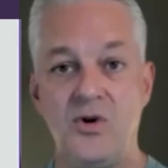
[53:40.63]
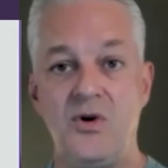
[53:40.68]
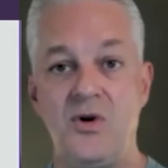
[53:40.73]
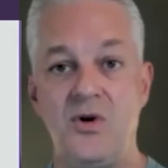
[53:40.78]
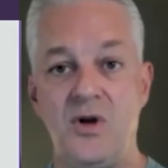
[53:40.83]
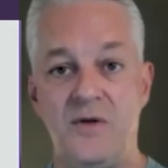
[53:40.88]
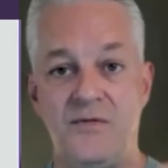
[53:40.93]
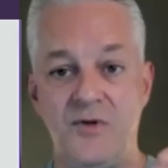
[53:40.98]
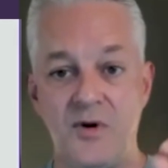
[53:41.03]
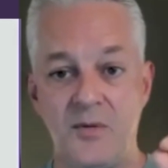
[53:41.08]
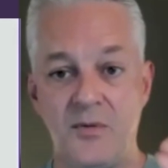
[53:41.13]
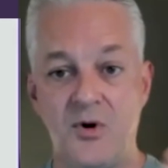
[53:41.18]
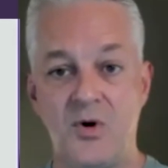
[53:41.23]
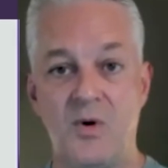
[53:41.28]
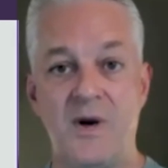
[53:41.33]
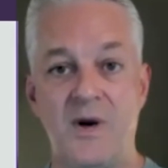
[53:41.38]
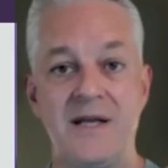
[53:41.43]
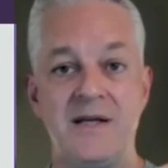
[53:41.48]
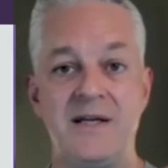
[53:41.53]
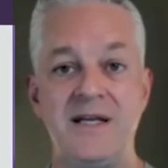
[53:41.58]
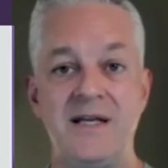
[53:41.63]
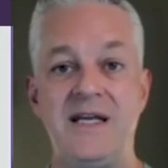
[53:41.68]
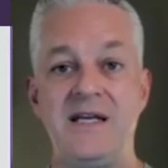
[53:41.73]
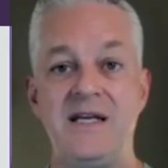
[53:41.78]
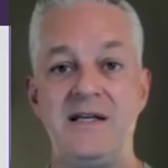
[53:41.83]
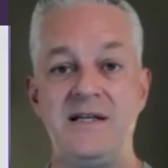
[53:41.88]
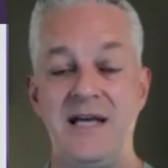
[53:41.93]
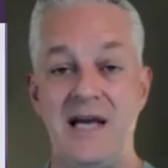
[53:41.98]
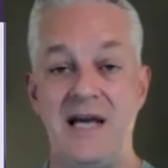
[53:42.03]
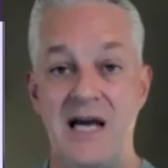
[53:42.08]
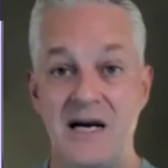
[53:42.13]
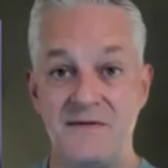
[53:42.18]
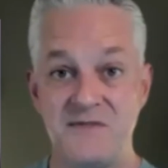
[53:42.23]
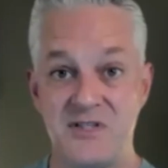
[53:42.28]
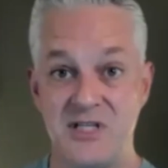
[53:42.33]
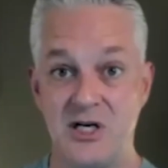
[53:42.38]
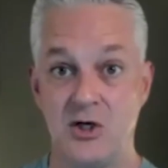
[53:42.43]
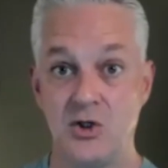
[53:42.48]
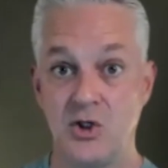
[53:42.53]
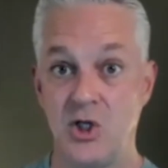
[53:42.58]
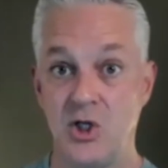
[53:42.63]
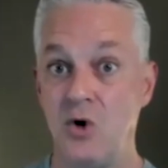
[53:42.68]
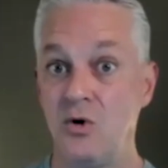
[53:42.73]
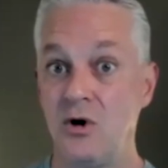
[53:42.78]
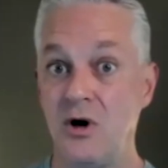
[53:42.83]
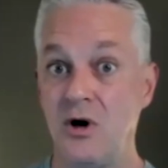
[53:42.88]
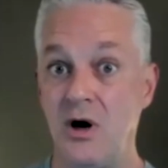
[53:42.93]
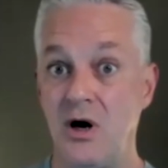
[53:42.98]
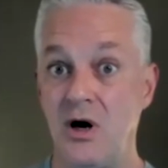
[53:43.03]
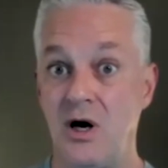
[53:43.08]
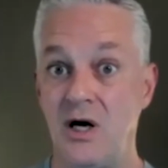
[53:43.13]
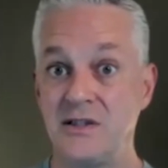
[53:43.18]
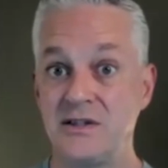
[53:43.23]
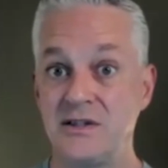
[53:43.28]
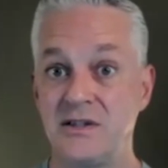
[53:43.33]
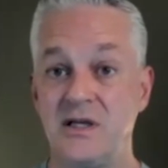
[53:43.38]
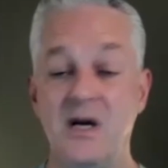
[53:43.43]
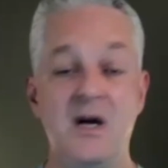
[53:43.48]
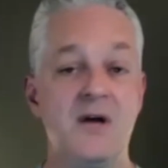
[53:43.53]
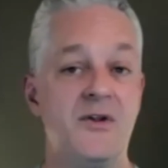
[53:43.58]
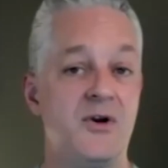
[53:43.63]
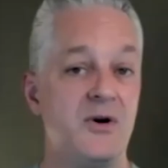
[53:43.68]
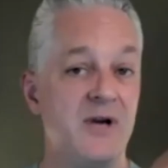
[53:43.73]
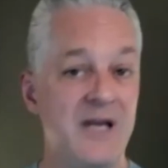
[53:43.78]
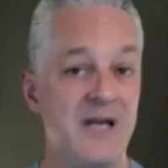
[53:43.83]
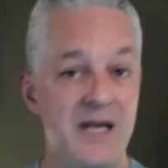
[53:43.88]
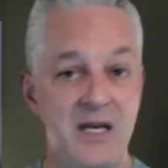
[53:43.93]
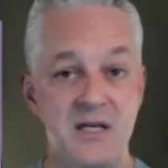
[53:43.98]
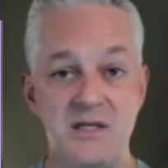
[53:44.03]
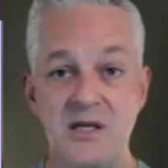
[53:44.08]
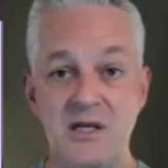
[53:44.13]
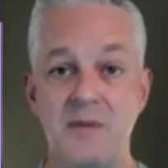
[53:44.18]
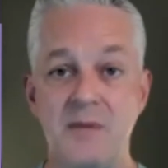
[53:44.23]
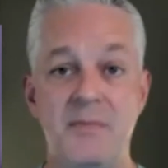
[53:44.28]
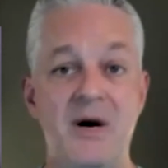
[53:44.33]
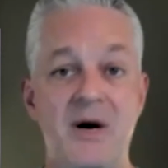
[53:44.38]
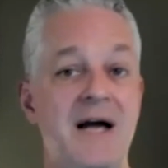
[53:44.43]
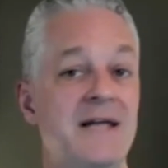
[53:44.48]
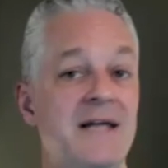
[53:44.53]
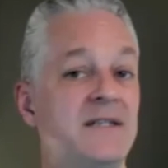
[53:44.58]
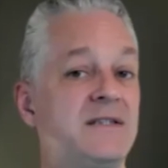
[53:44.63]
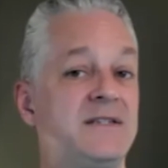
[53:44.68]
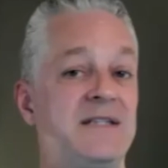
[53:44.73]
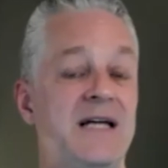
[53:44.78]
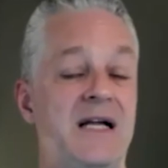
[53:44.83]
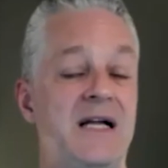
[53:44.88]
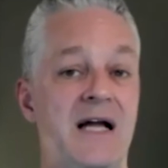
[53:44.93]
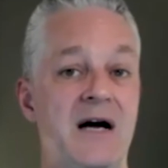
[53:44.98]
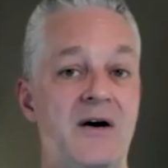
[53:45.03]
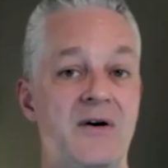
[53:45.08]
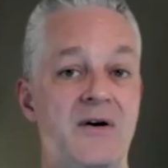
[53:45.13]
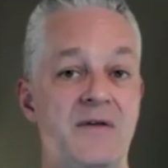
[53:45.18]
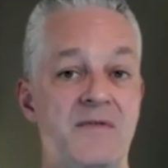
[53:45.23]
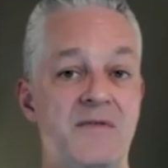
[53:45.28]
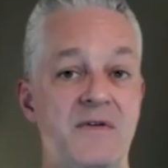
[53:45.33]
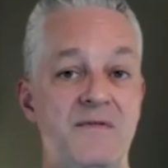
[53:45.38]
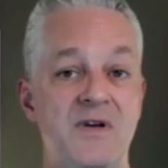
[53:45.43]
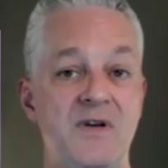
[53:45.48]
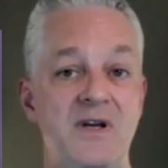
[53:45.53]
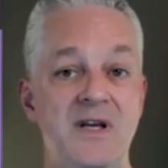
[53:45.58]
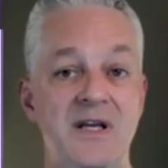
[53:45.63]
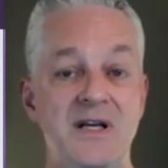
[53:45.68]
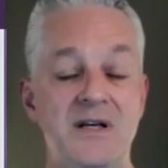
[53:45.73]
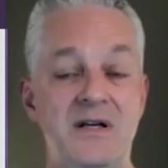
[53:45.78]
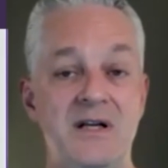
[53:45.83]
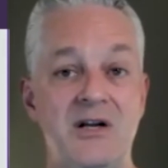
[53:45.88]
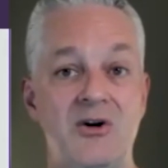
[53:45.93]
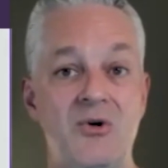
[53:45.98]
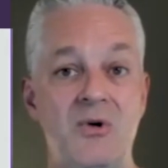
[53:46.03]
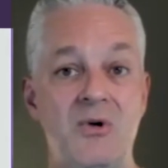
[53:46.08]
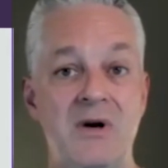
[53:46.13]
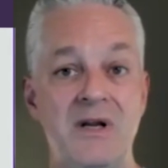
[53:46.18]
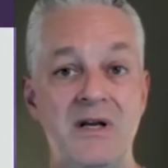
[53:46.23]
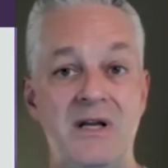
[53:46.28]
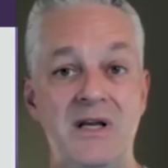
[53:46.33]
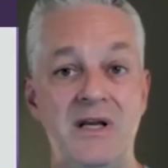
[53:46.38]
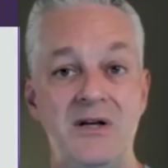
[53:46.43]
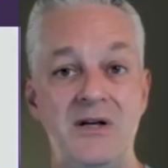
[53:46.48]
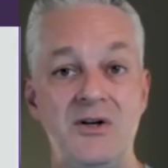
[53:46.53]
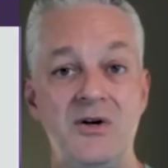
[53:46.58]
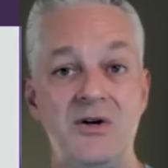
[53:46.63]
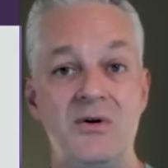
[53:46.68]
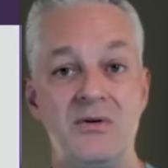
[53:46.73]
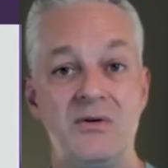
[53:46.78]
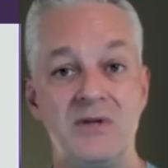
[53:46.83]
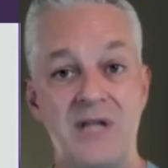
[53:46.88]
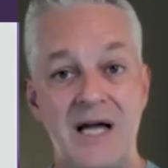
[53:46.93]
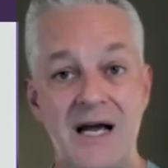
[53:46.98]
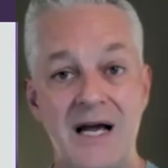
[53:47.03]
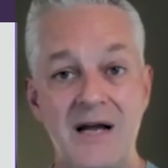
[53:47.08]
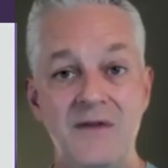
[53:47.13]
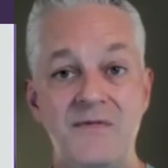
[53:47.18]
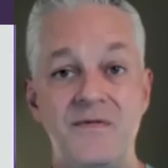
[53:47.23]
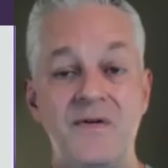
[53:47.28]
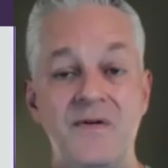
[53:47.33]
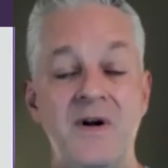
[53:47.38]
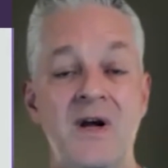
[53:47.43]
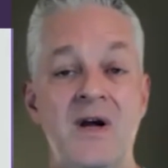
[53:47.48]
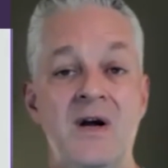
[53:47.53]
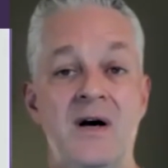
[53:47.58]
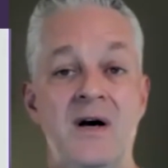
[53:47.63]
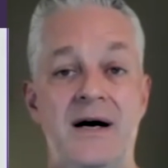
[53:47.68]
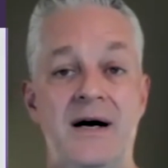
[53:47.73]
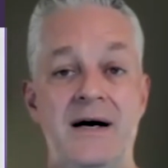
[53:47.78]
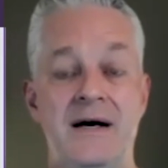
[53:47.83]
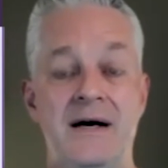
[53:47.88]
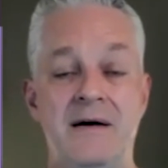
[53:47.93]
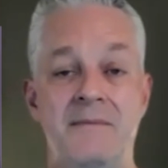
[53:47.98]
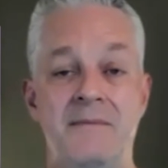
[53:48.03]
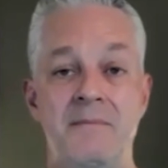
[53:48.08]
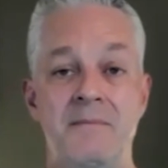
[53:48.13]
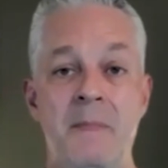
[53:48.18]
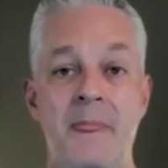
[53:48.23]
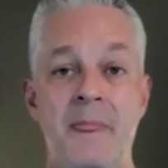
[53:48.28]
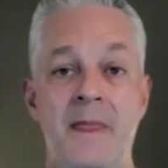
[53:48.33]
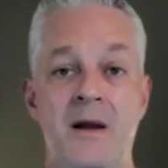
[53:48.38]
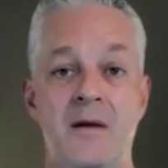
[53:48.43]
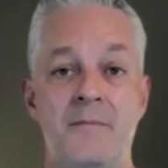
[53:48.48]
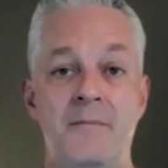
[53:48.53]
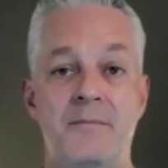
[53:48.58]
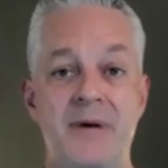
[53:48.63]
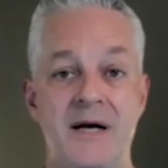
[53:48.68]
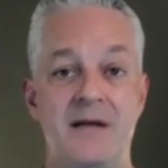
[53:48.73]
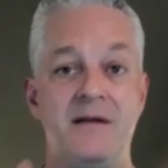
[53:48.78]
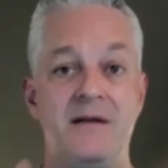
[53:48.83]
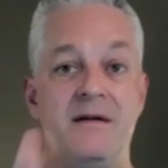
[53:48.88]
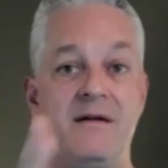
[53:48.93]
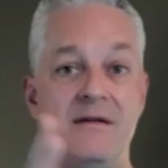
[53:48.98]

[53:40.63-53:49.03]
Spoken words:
if you're going into ETFs, they're low cost, they're easy to buy and sell out of if you need liquidity in your own life. But